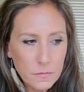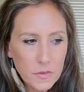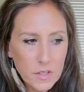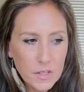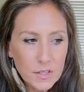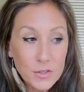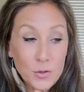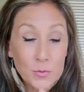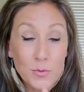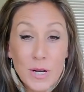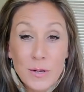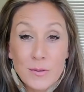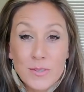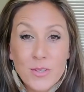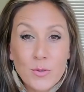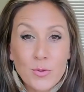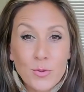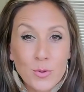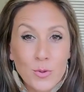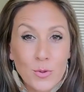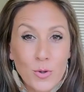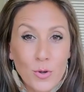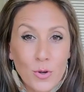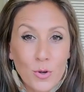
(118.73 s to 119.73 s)
So when I was a
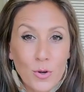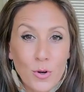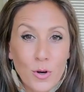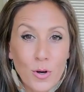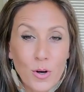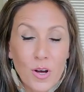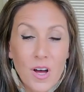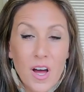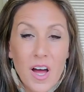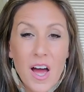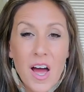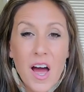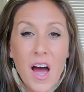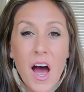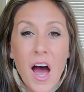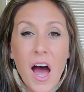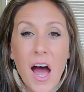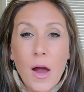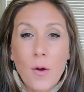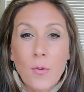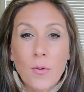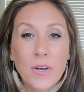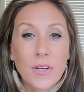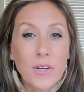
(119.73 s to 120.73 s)
little girl,
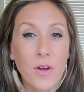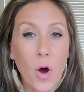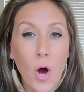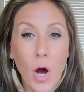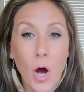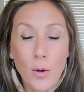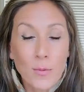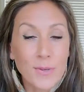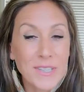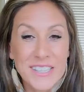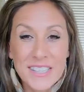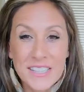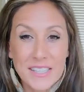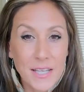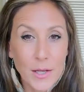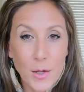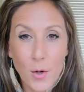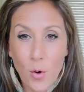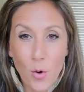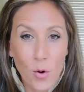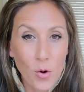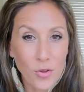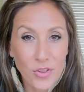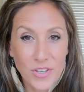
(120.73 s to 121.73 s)
I would sing
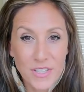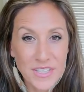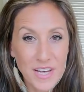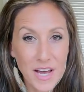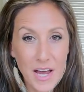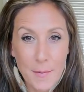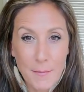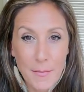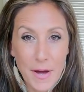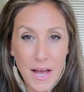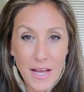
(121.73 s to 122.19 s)
all the time.